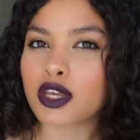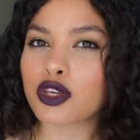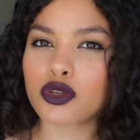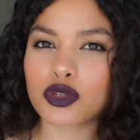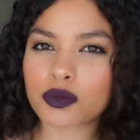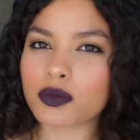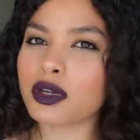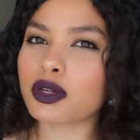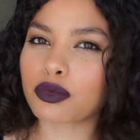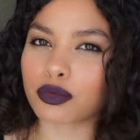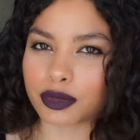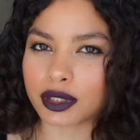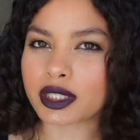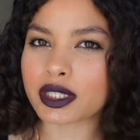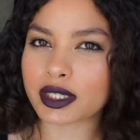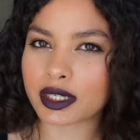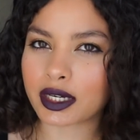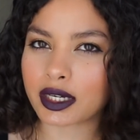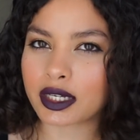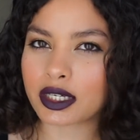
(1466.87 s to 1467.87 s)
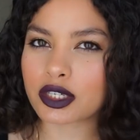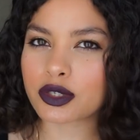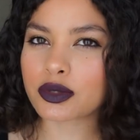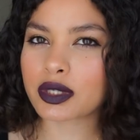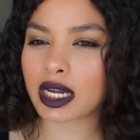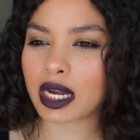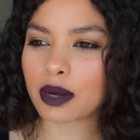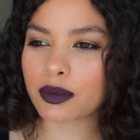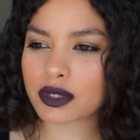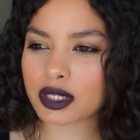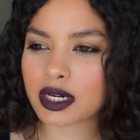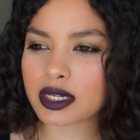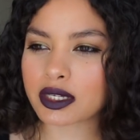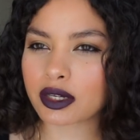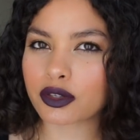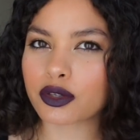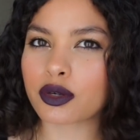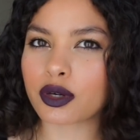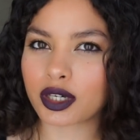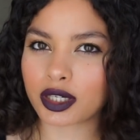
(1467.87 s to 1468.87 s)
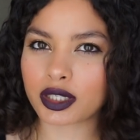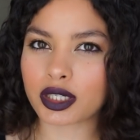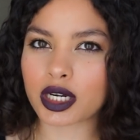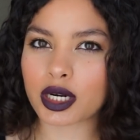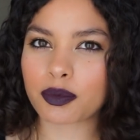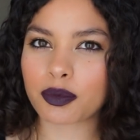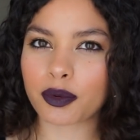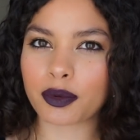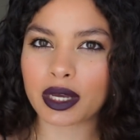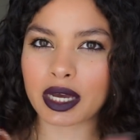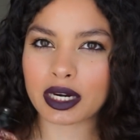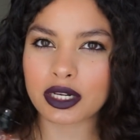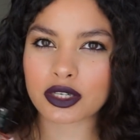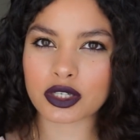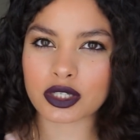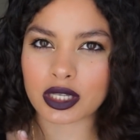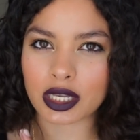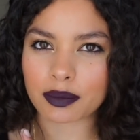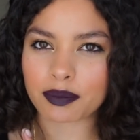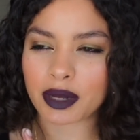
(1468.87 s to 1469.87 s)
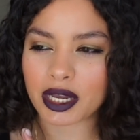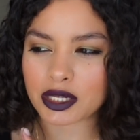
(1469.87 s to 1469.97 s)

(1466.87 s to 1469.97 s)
you smell really good she was like I was gonna tell you earlier but we kind of just like